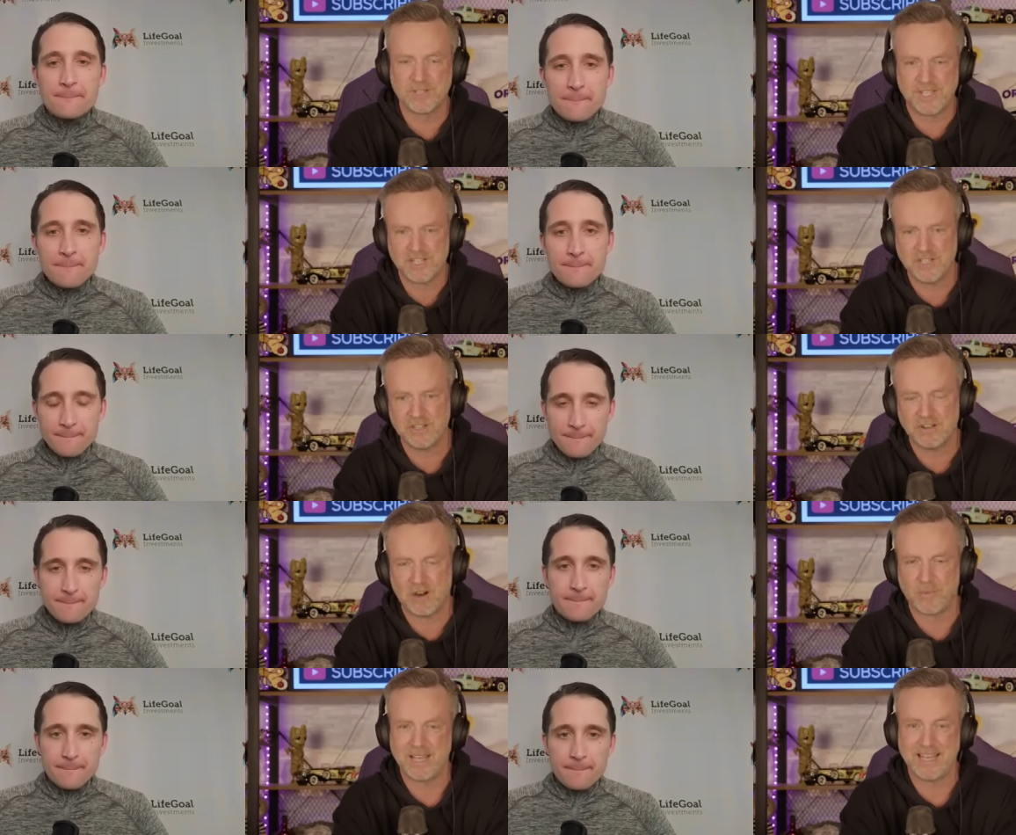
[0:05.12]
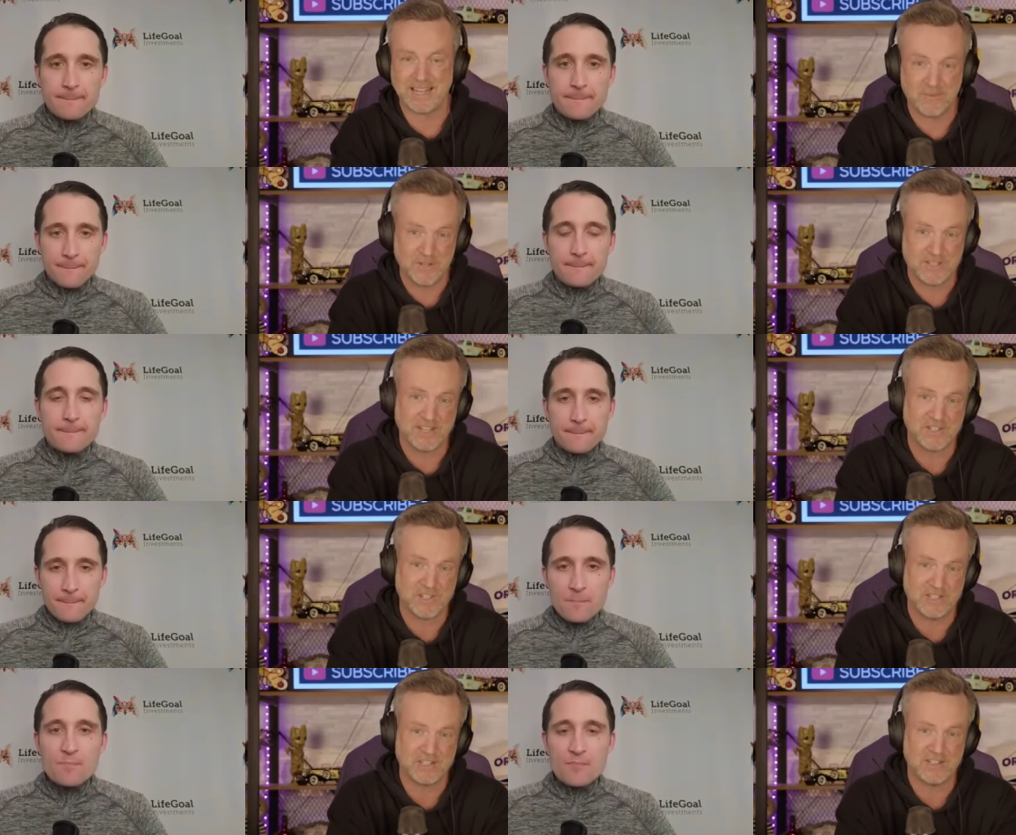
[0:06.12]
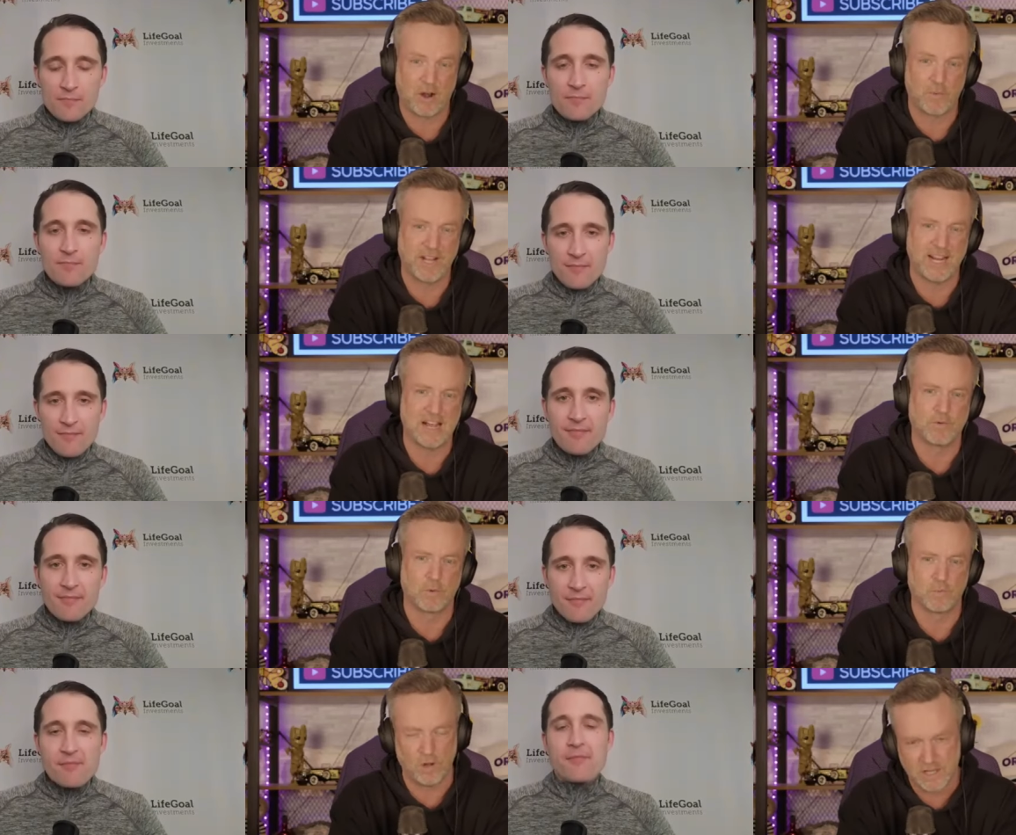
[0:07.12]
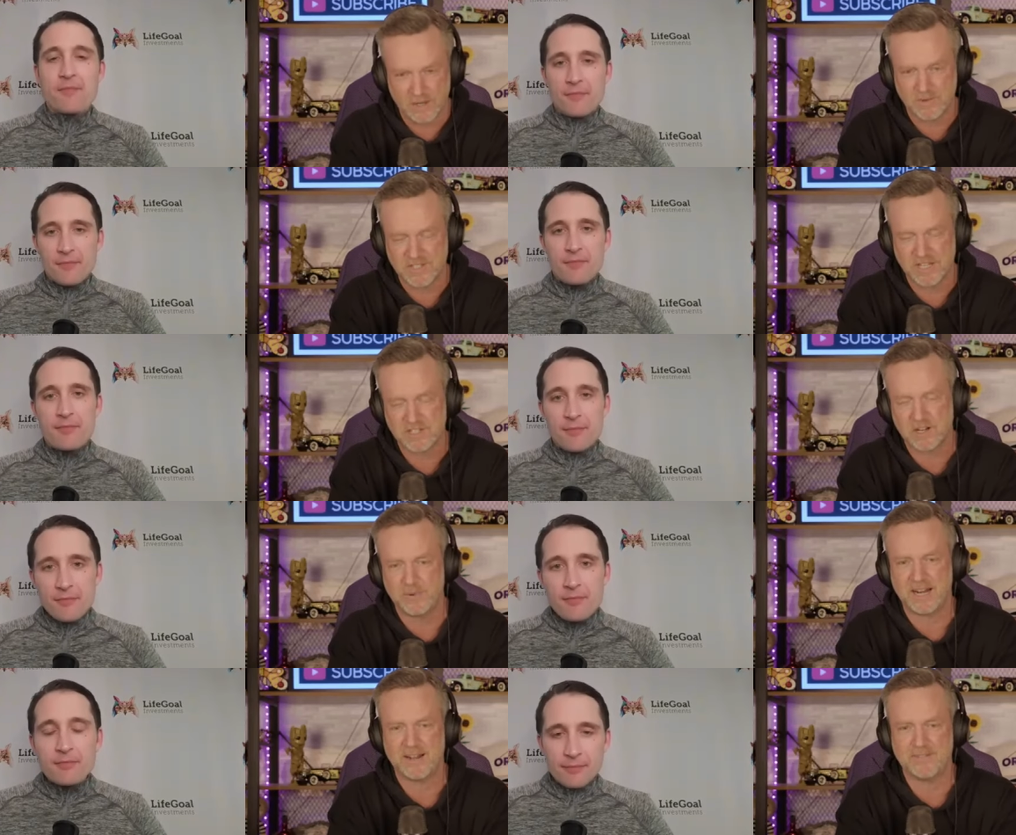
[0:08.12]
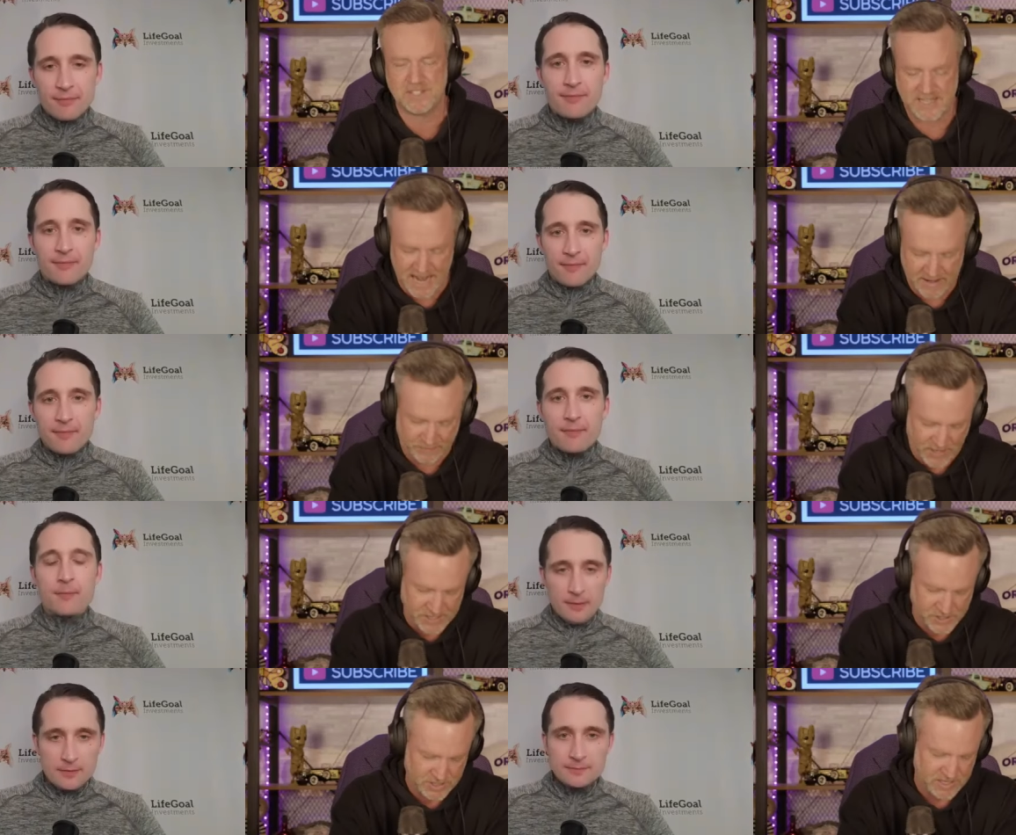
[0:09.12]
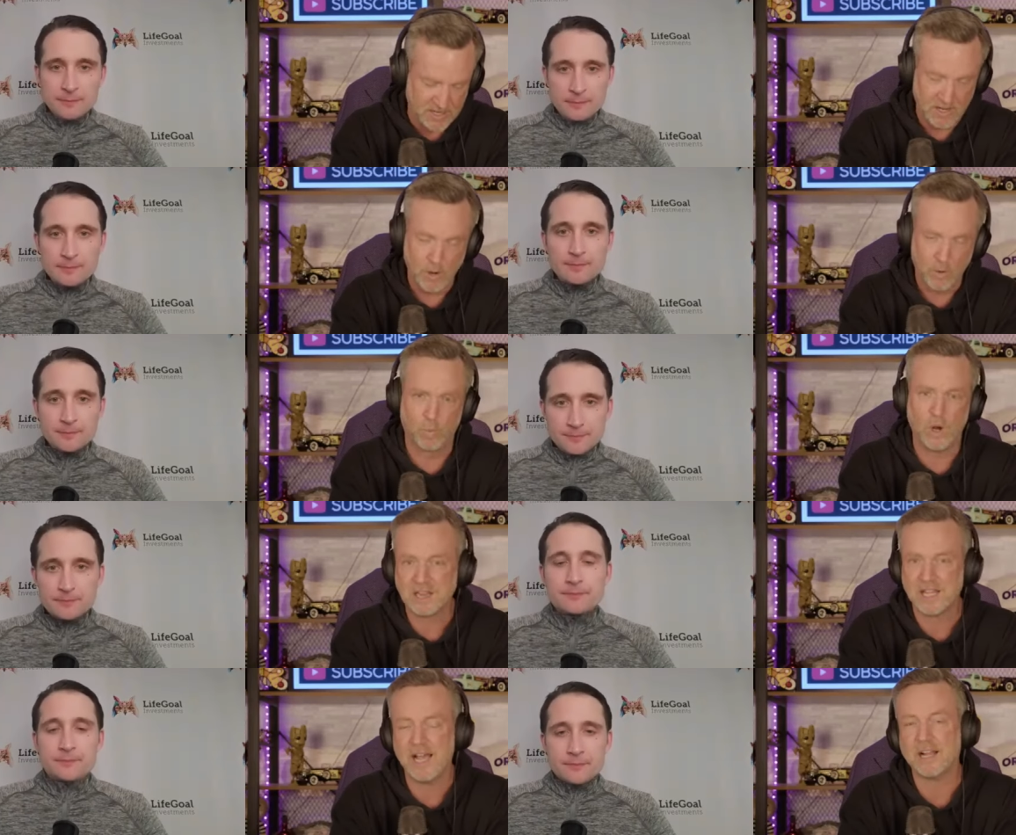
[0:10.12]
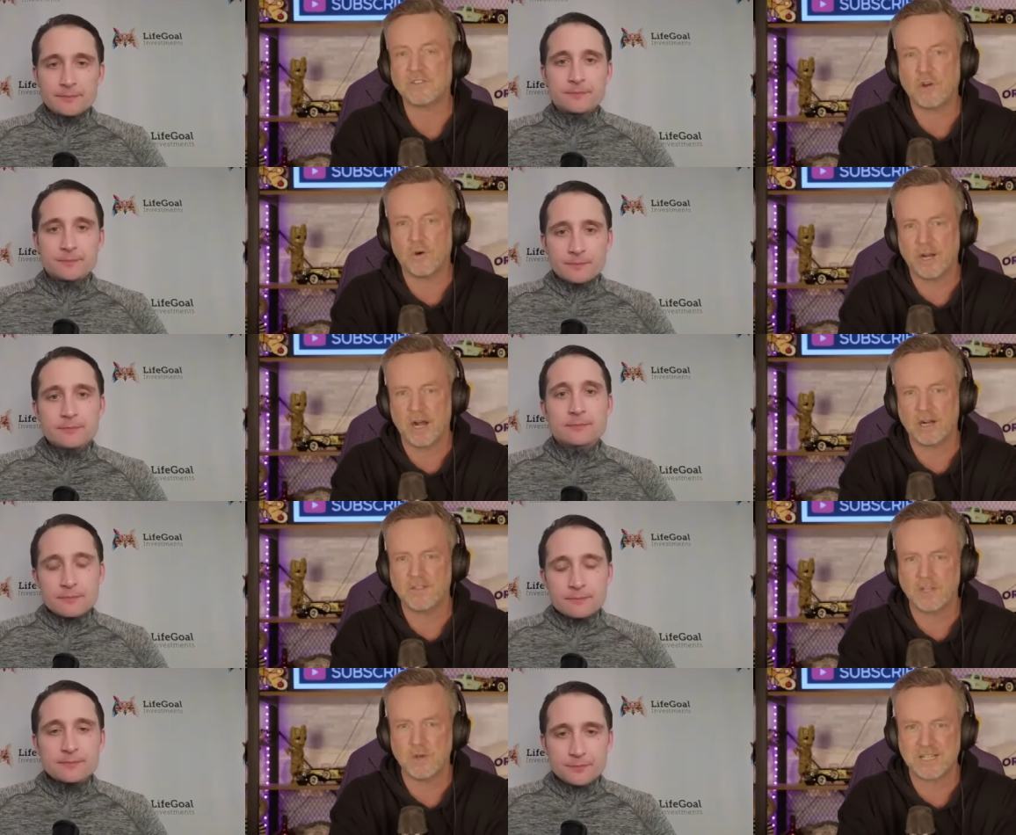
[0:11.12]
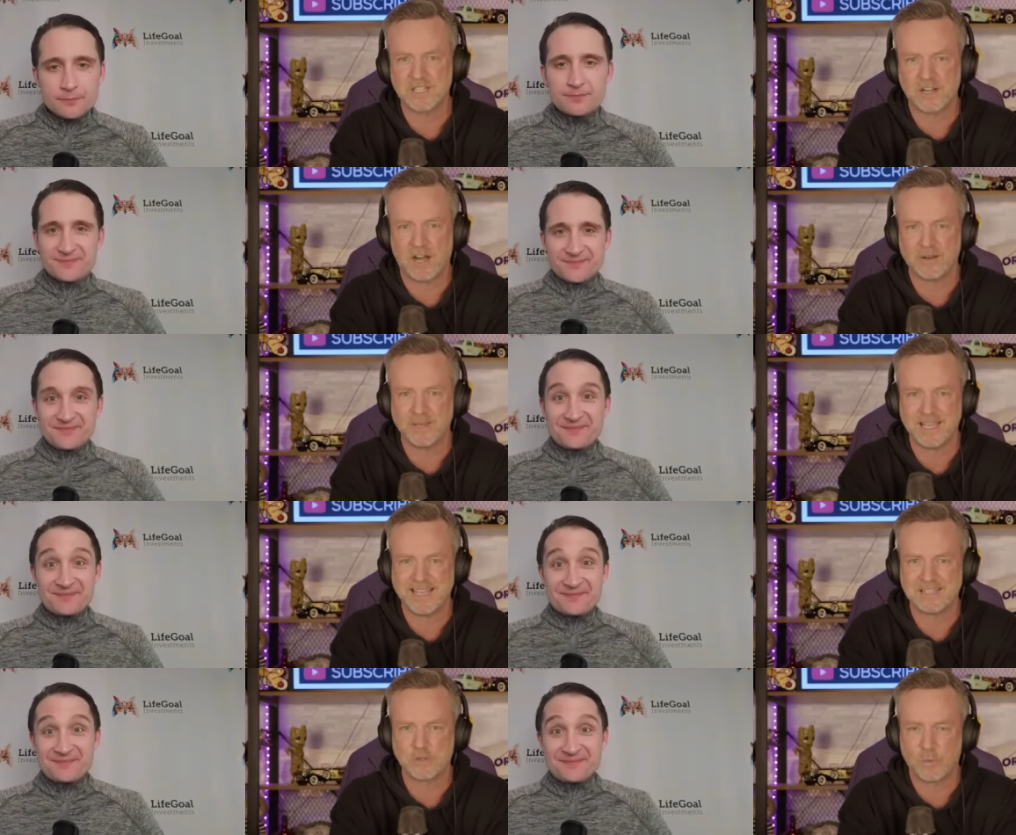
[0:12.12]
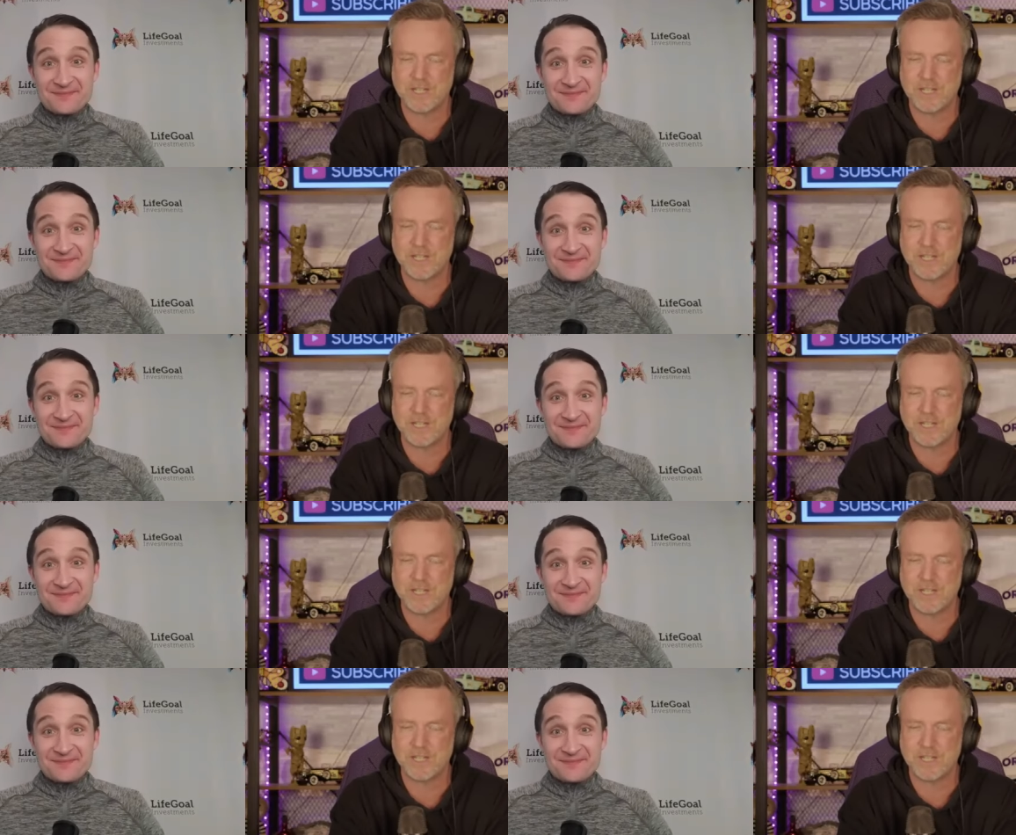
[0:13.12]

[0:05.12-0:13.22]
Speaker 1: a recession? Are we in a recession? Are we going to have a rolling recession? Are we going to have a stagflation? What the heck is going on in the US economy in